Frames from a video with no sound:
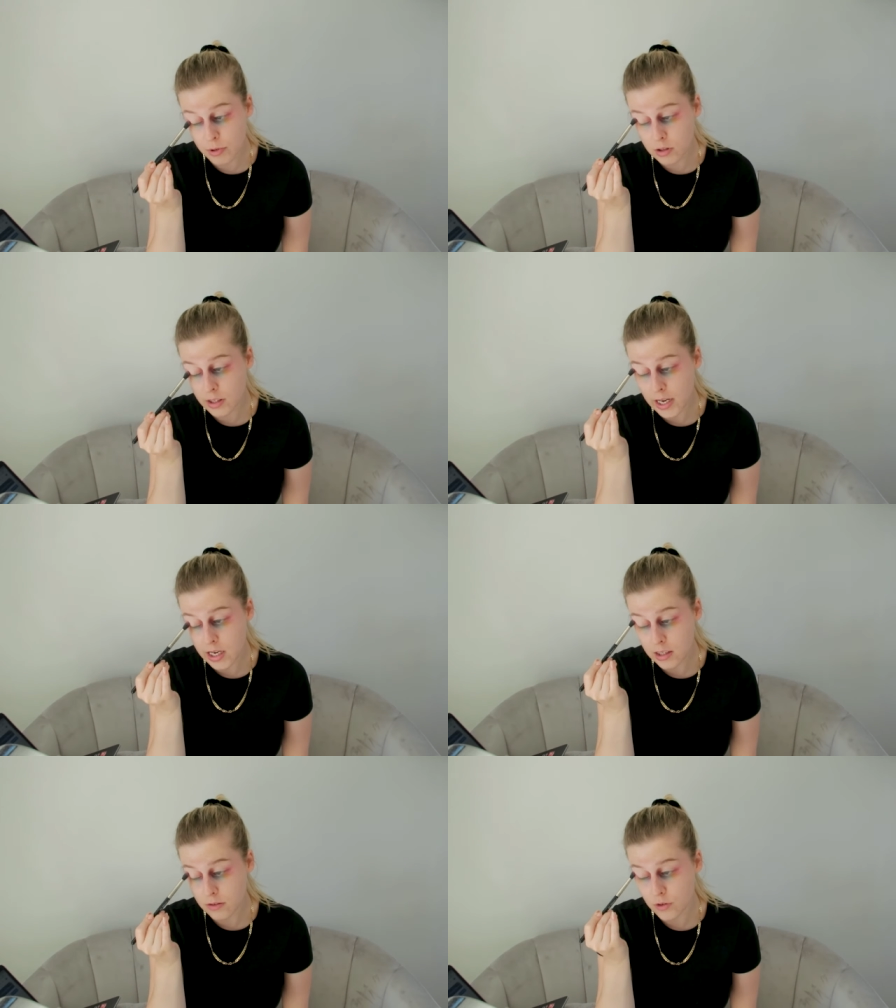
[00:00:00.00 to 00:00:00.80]
Milton
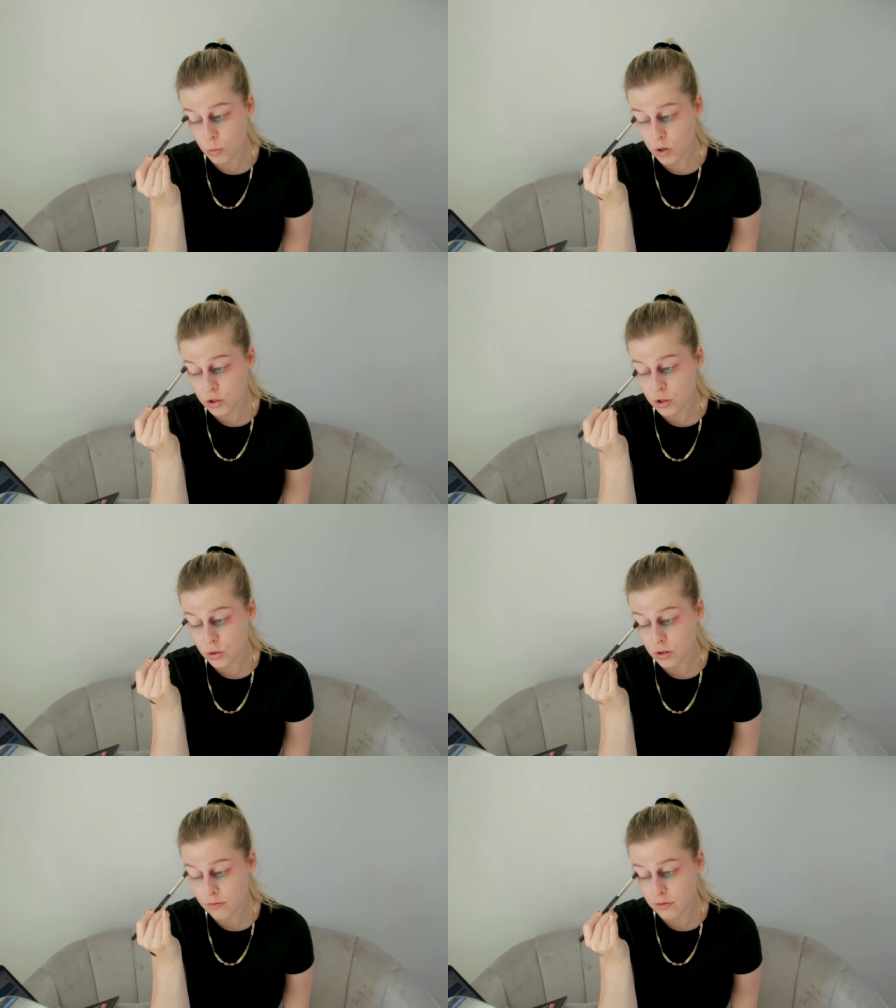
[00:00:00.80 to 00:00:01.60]
Keynes if you want to,
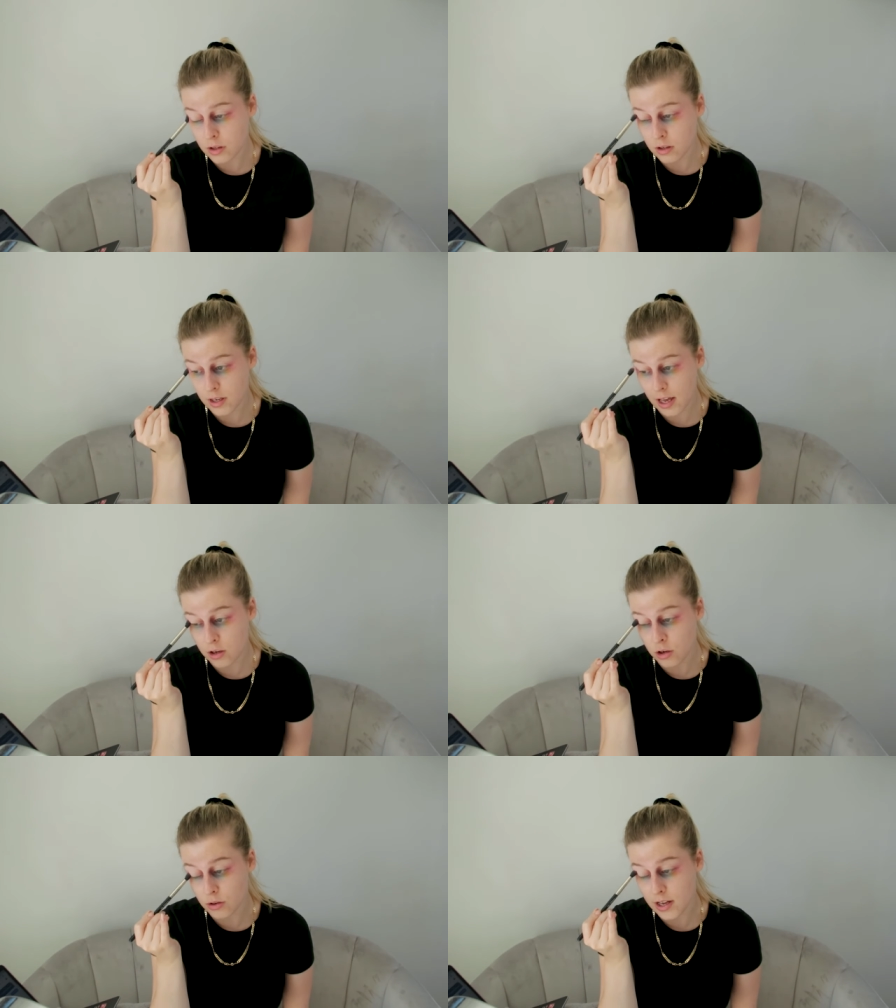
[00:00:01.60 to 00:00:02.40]
if the, you
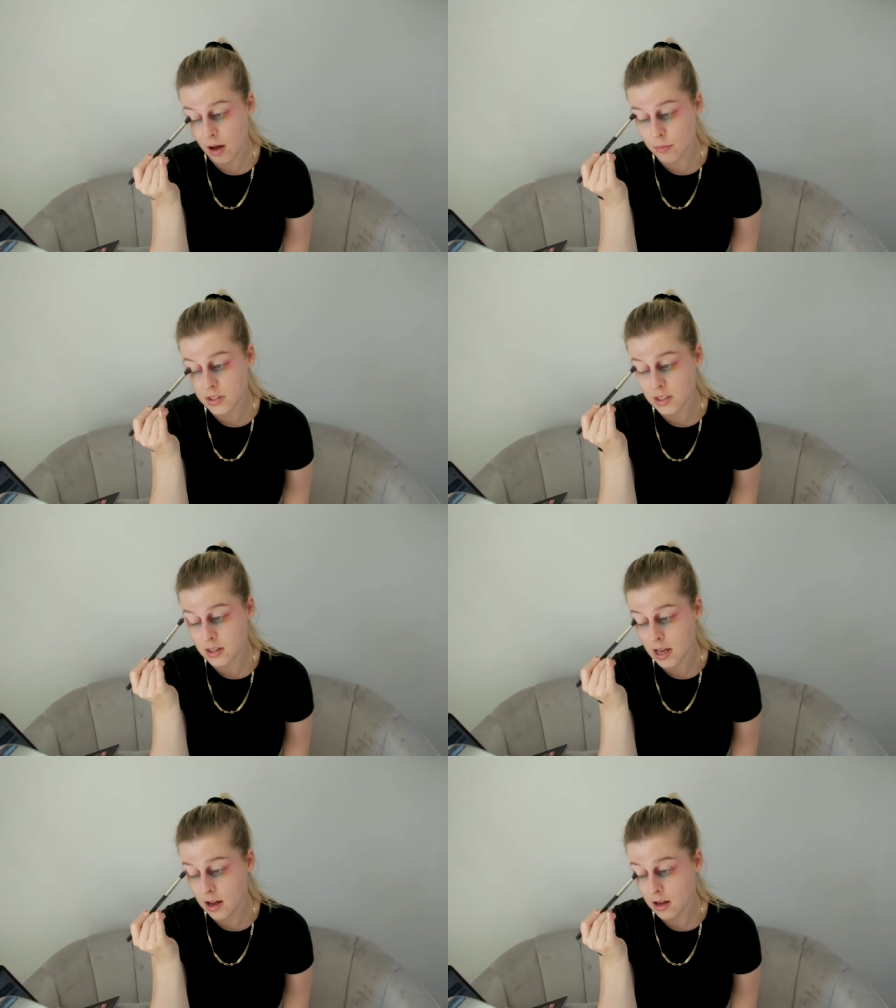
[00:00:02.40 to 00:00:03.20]
know, the campus is
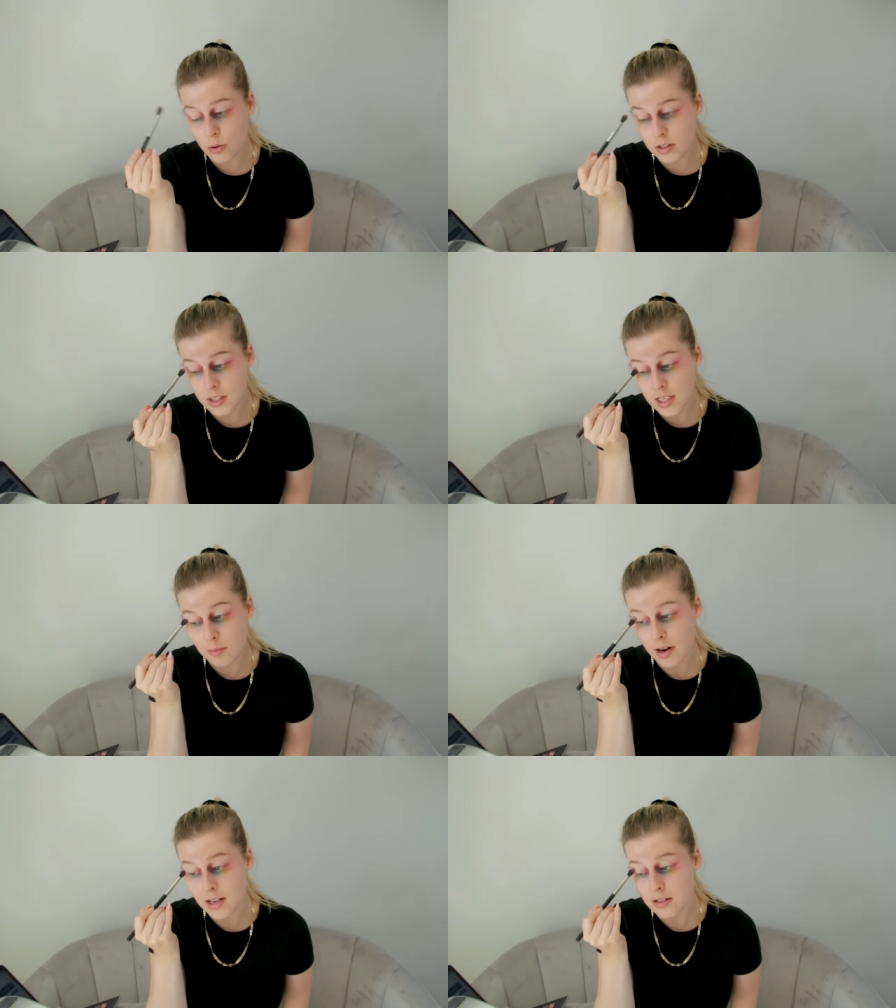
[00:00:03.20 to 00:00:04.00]
there. Go and see the
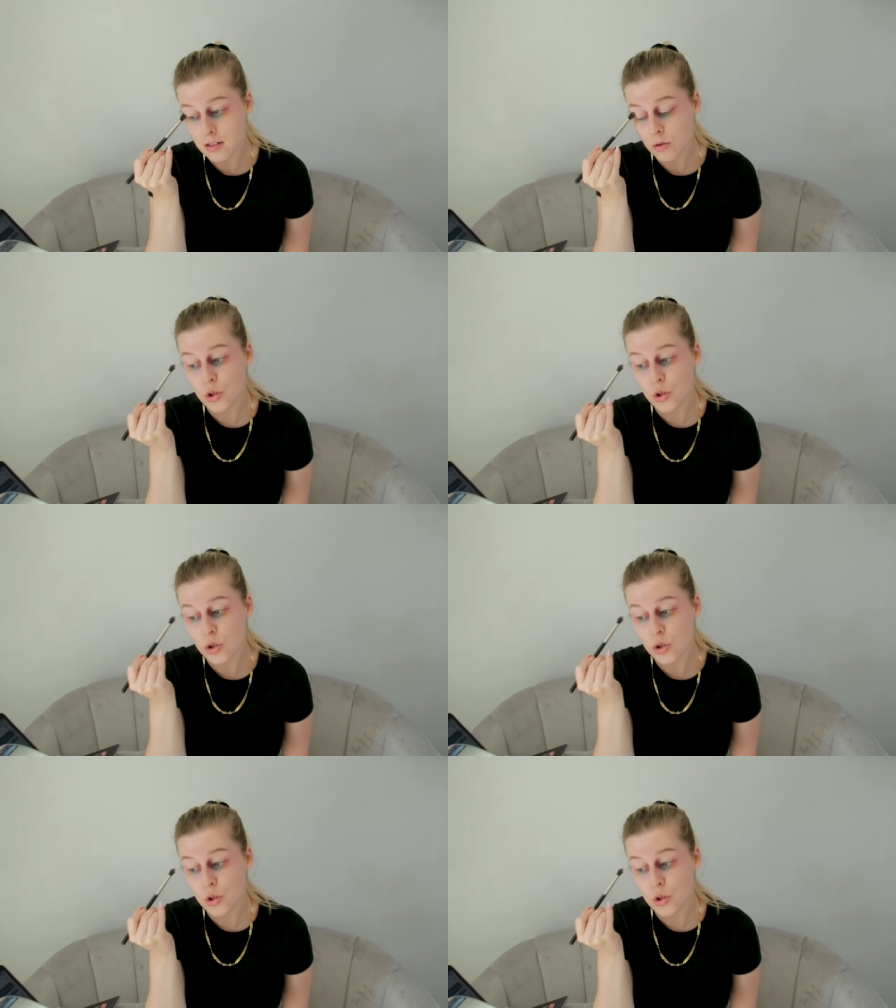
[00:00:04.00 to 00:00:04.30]
place.